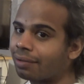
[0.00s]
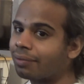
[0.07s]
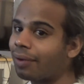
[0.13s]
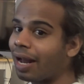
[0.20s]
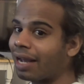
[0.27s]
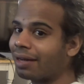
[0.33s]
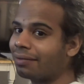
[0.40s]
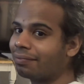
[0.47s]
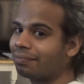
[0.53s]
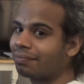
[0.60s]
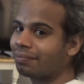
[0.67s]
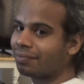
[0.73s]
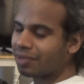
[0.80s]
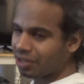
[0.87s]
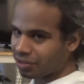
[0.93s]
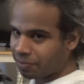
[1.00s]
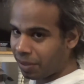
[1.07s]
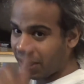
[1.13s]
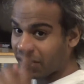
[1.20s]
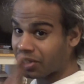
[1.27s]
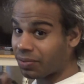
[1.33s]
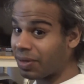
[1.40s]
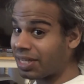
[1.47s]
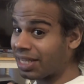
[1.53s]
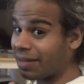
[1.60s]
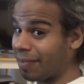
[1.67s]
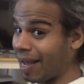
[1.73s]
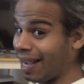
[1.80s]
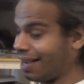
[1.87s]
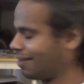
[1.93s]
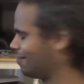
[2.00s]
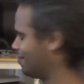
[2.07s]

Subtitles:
Right. There's probably a switch in the back.